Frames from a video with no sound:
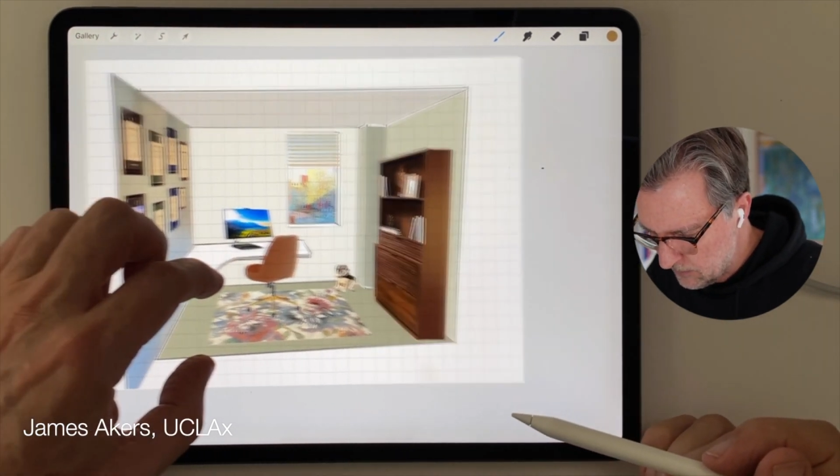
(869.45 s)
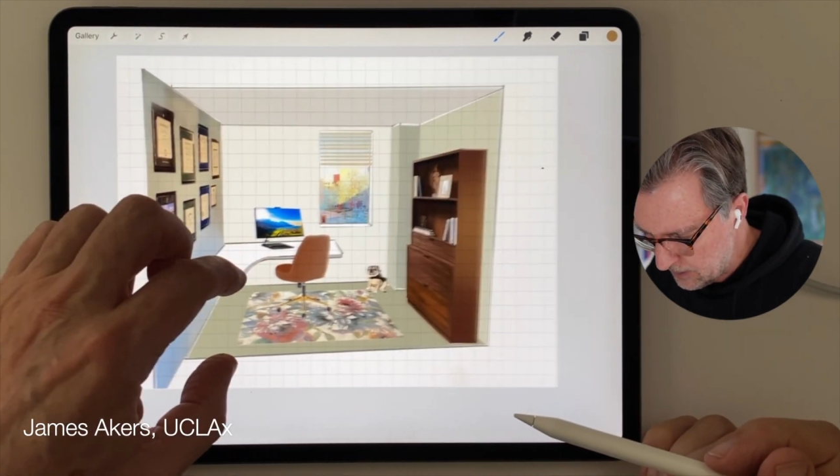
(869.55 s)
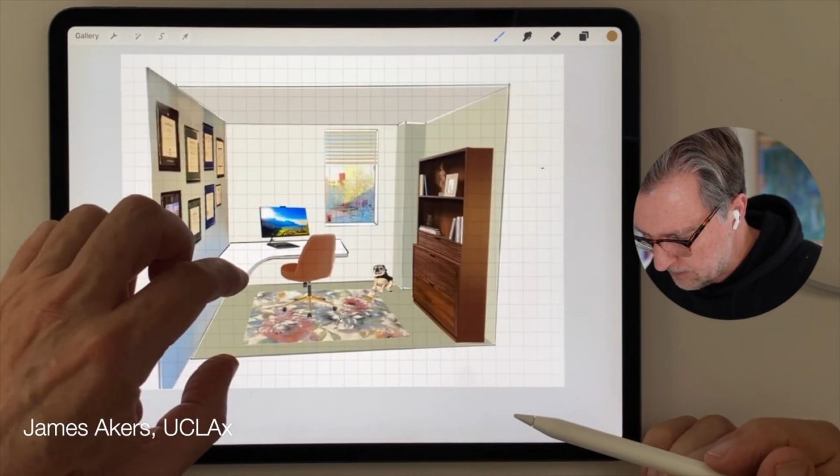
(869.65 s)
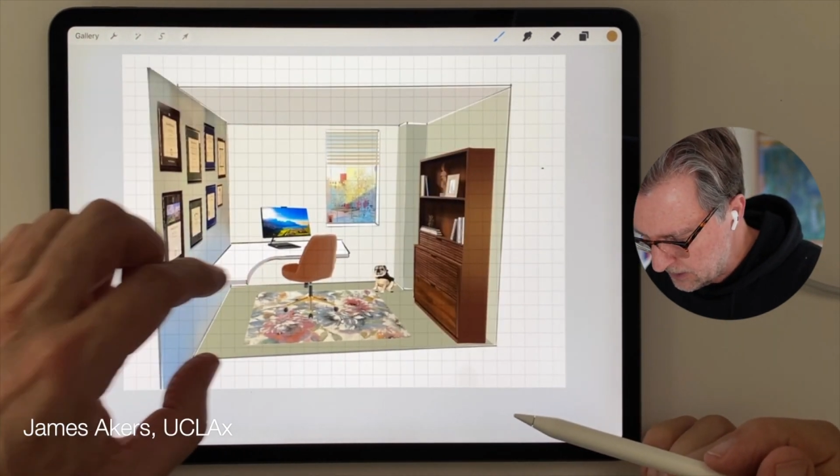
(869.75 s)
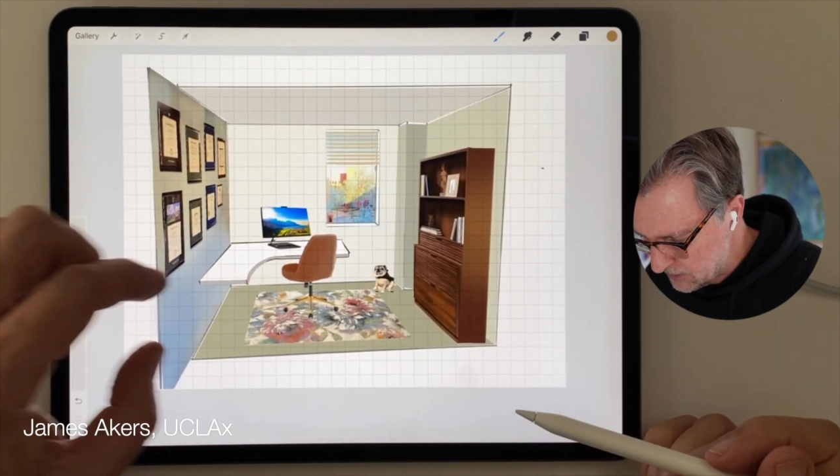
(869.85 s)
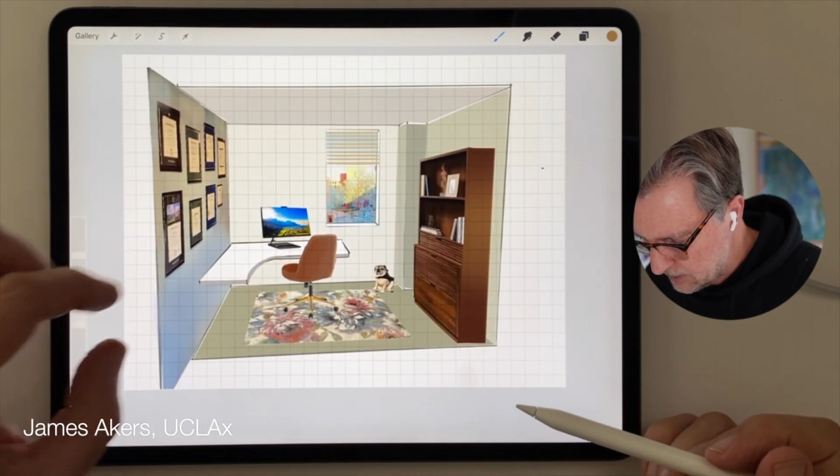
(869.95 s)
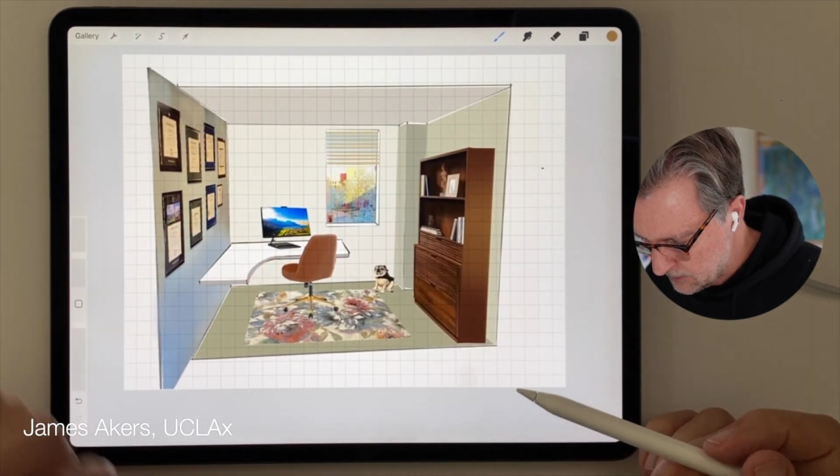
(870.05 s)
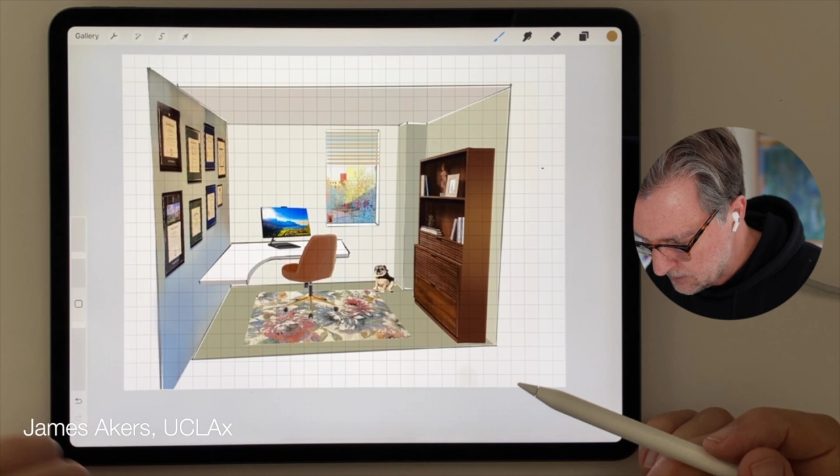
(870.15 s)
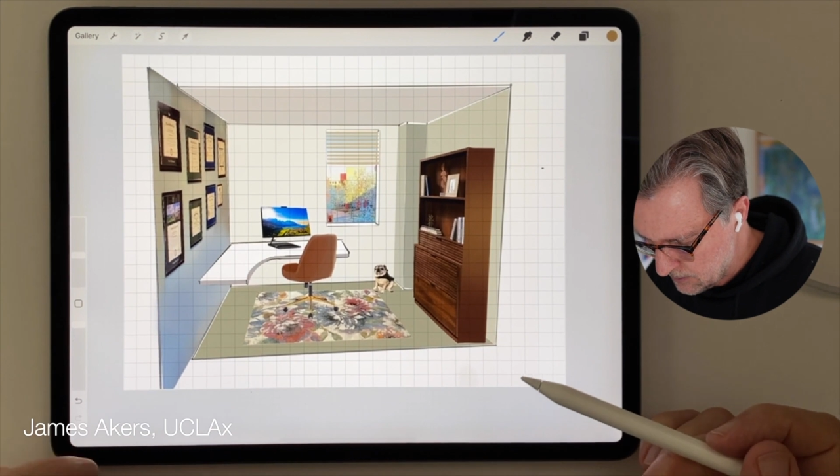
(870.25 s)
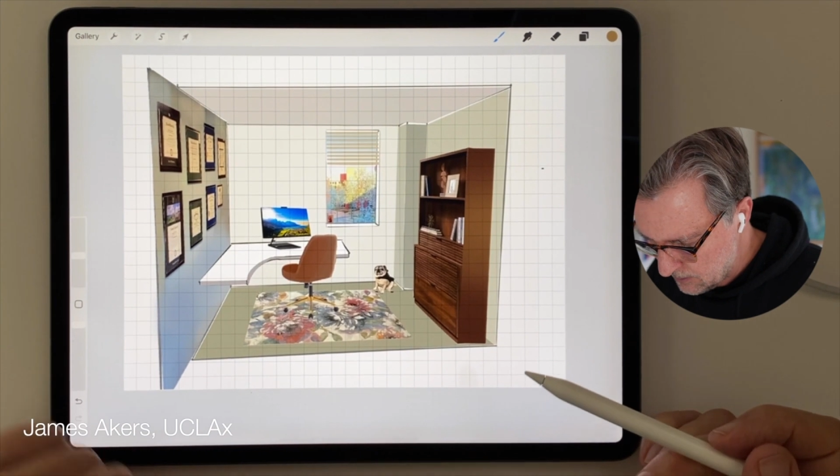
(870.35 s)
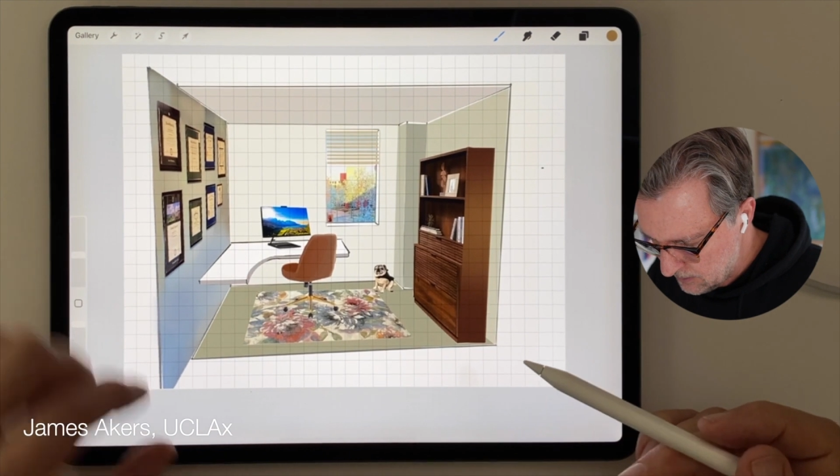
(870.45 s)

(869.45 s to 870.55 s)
that makes sense.